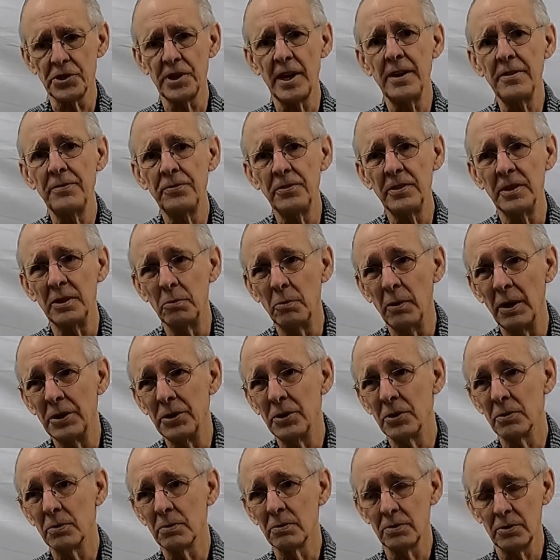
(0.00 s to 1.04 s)
safety
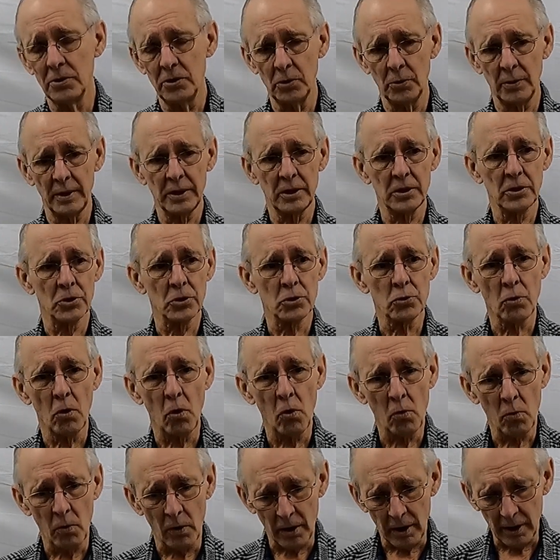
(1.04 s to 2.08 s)
when you're doing
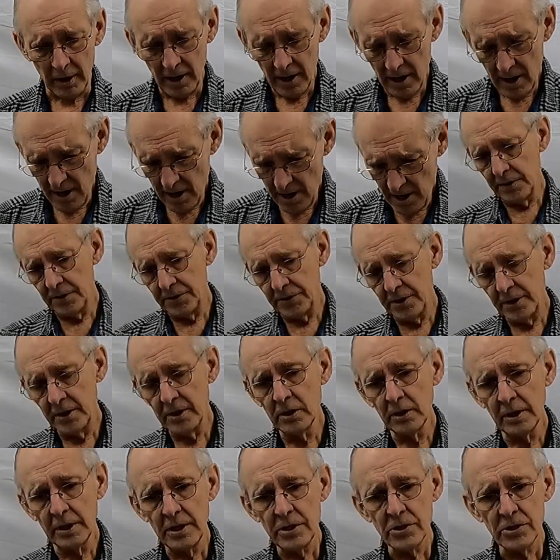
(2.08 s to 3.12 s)
control work. The
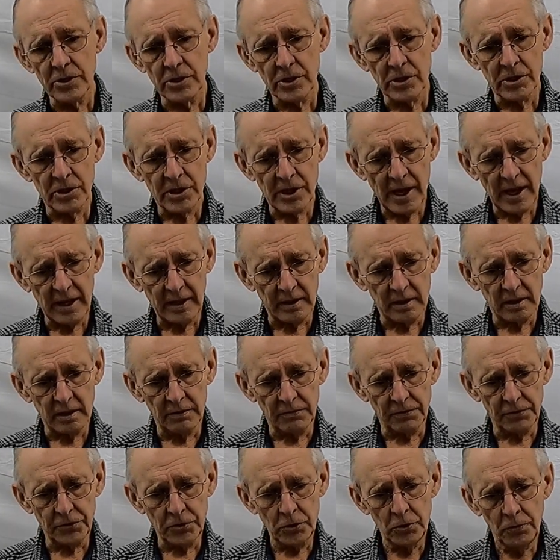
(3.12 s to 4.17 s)
deal is that
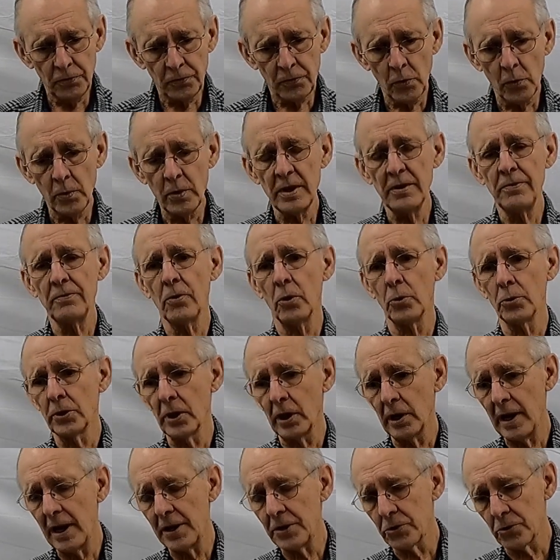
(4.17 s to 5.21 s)
240 volt
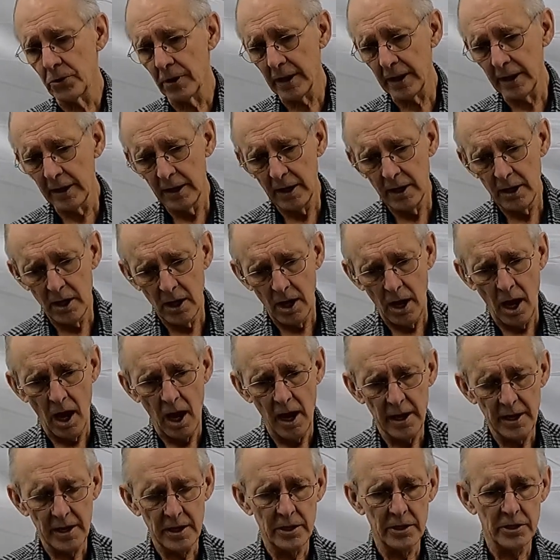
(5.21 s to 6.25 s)
electric
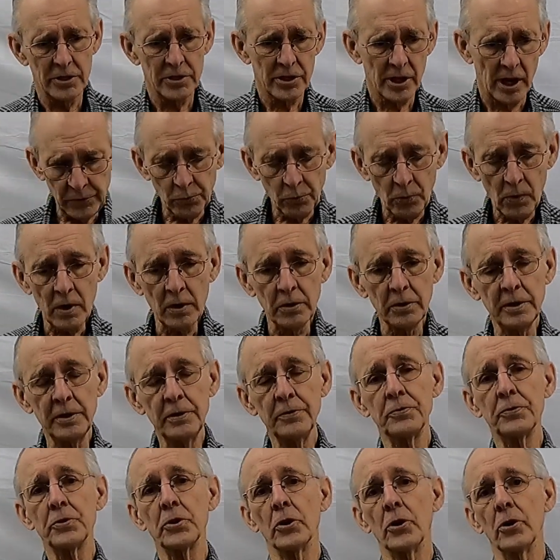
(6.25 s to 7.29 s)
is, in
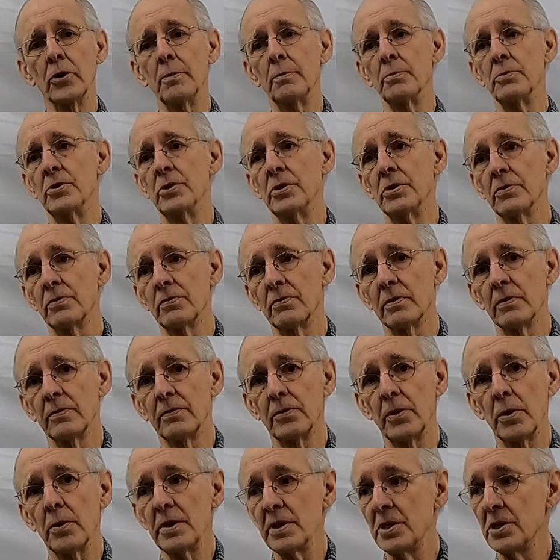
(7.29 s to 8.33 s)
relative terms, is
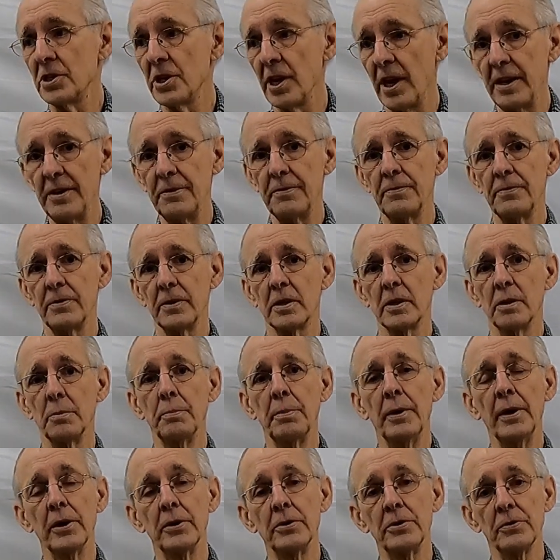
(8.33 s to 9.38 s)
very safe
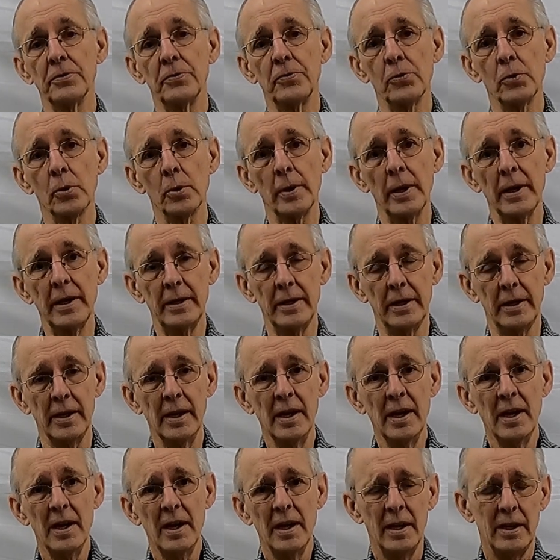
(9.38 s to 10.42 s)
compared to 480.
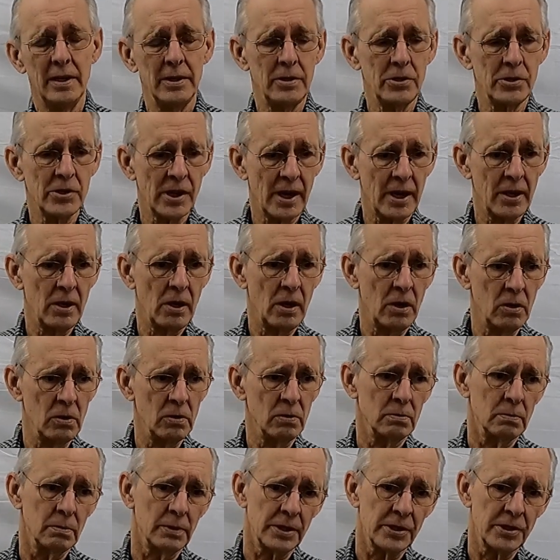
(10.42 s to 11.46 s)
You say,
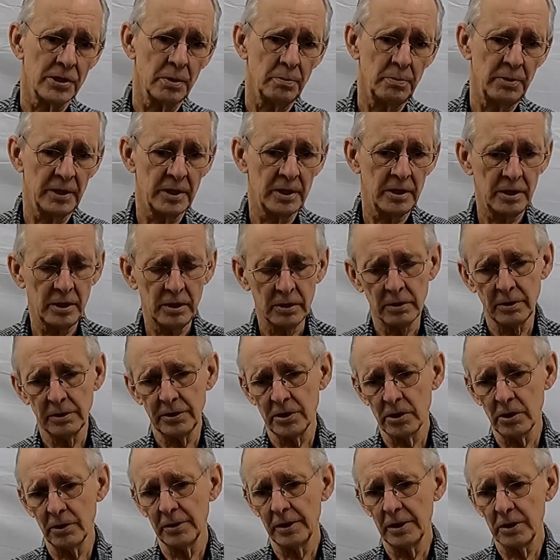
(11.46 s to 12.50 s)
oh, what's the big deal?
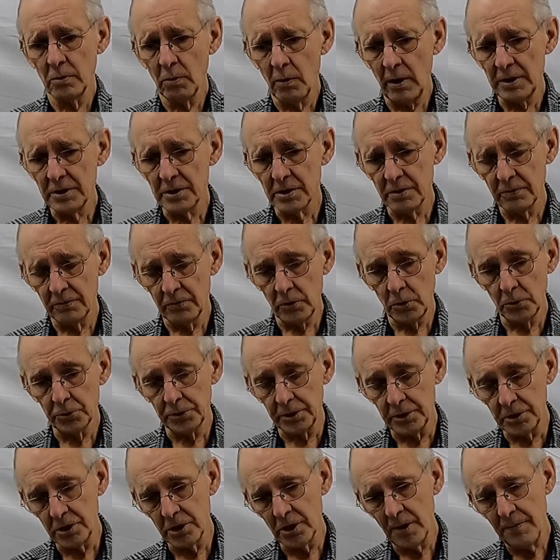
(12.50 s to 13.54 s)
It's only twice the
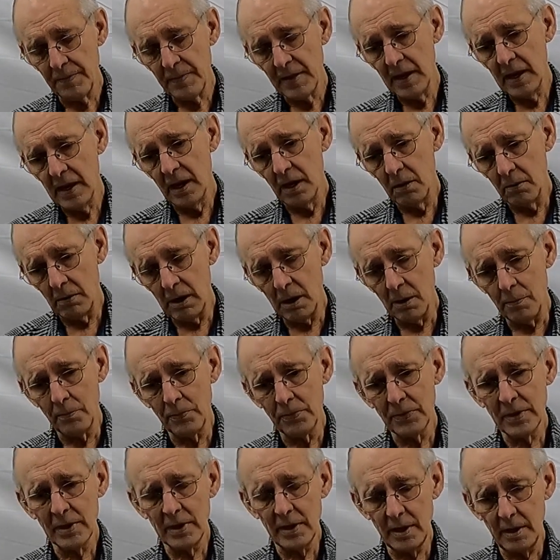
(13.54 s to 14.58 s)
voltage.
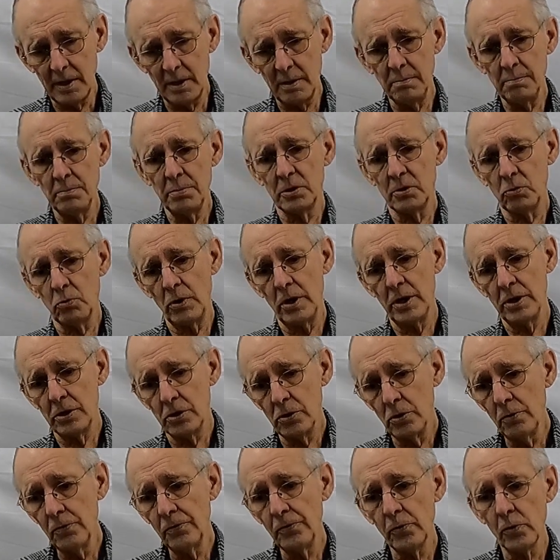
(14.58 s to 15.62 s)
Well, in between
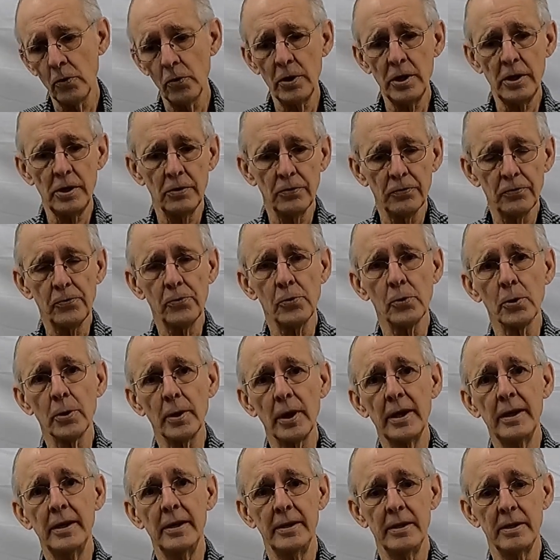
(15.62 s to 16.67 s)
240 and
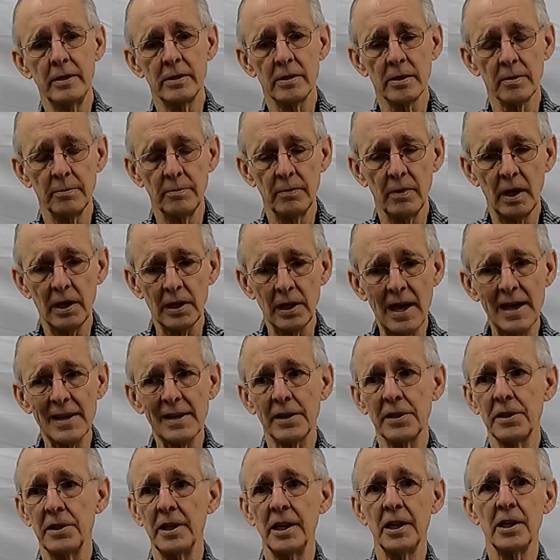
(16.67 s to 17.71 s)
480, a lot
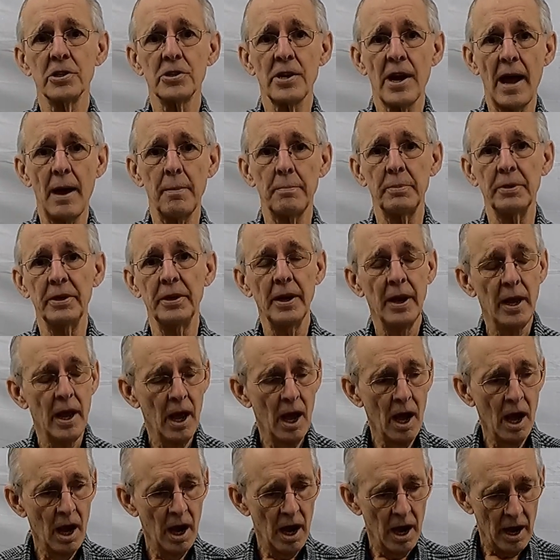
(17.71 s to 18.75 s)
of things happen.
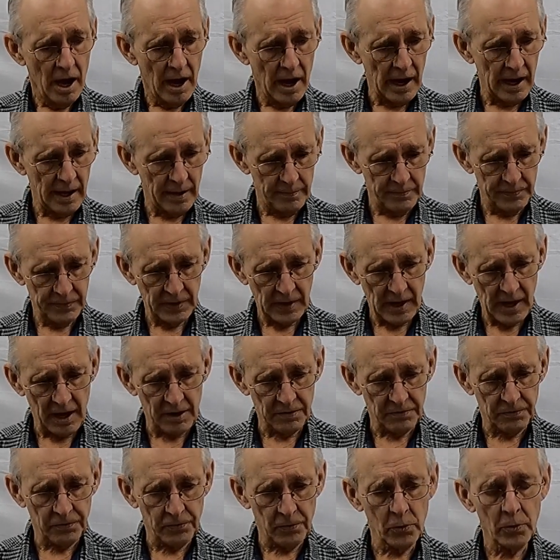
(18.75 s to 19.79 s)

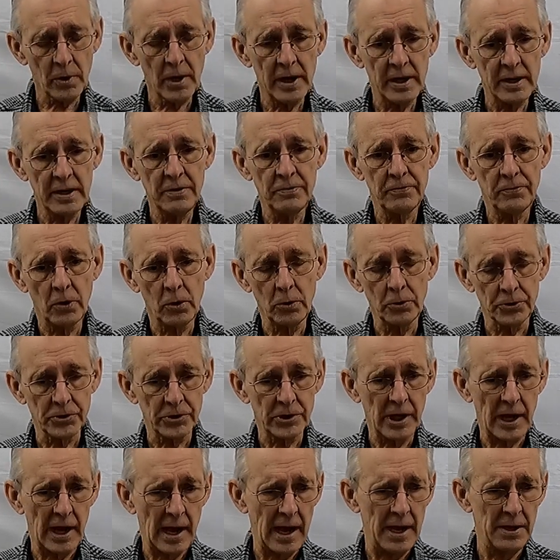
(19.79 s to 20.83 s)
At 480
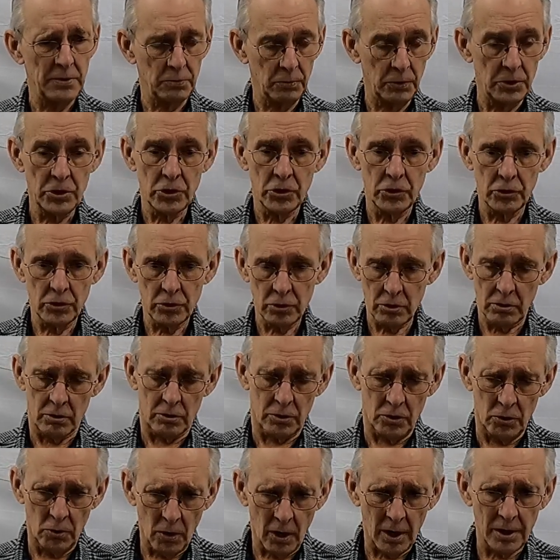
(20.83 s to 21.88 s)
volts, which is
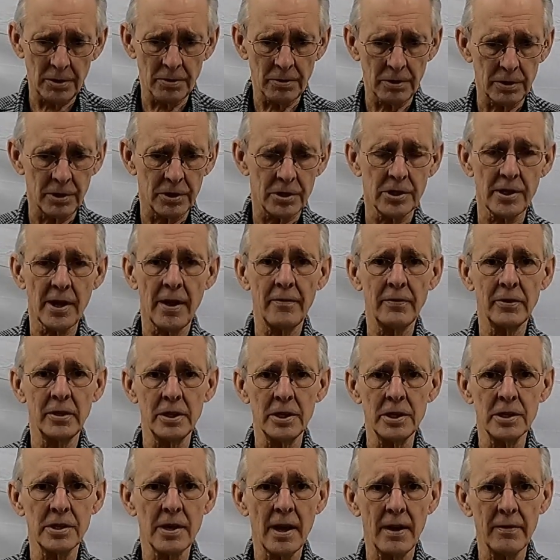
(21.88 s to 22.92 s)

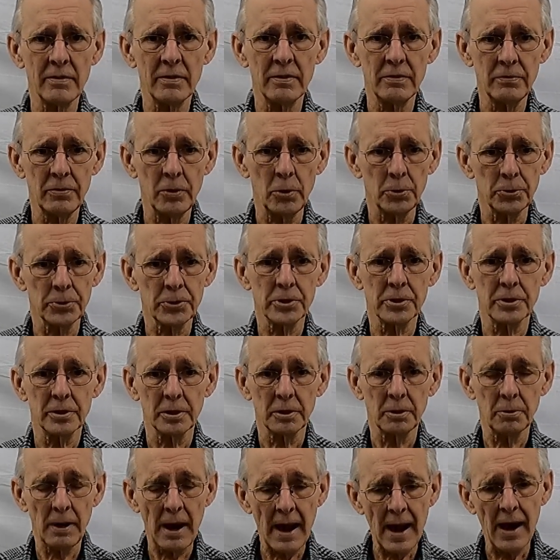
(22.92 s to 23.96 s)
277 volts to
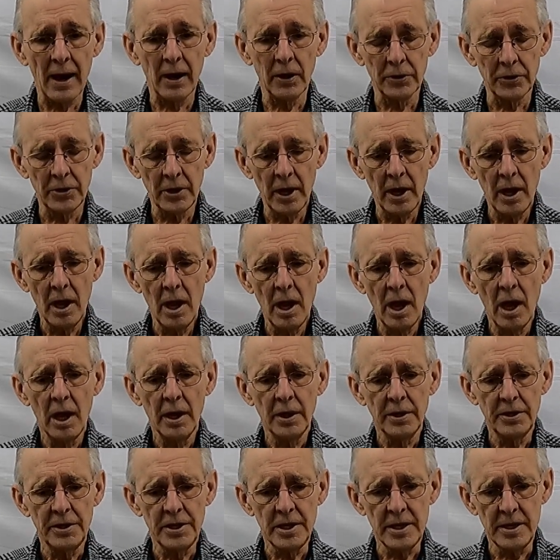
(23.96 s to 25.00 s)
ground,
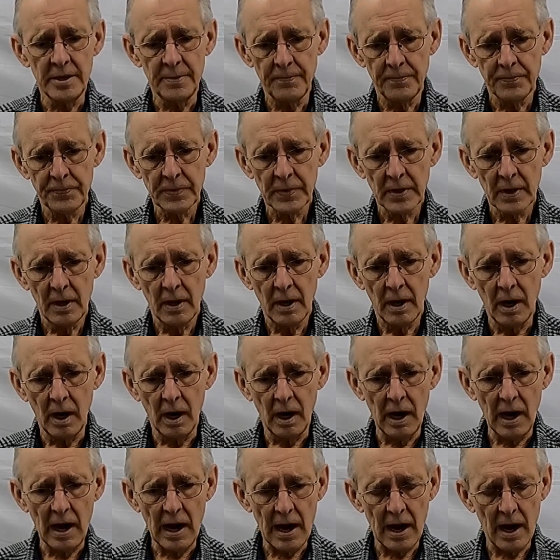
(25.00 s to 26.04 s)
you
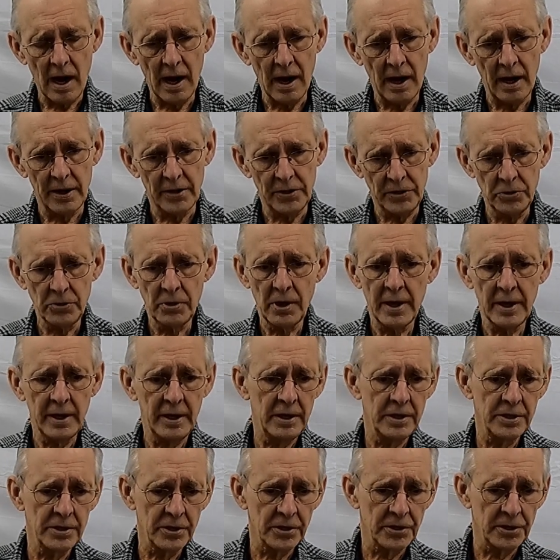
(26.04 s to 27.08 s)
get
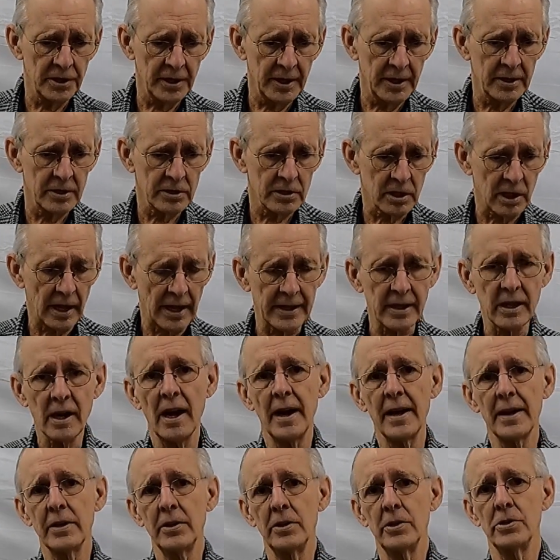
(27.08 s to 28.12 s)
into things like
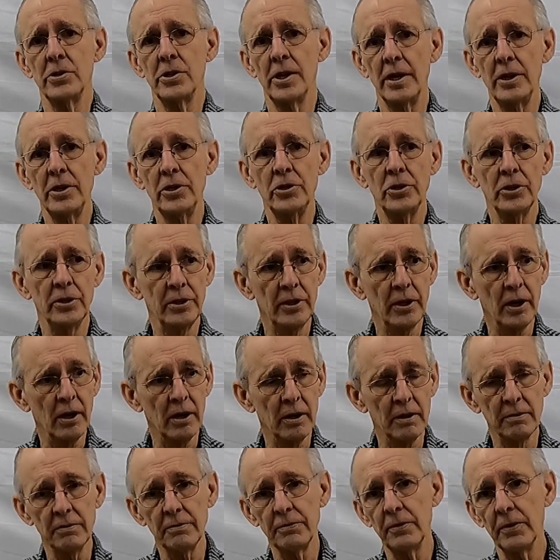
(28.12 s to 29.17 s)
ionization
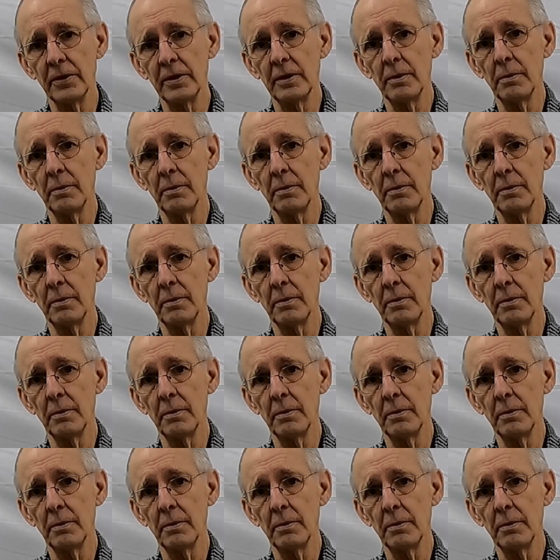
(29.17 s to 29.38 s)
of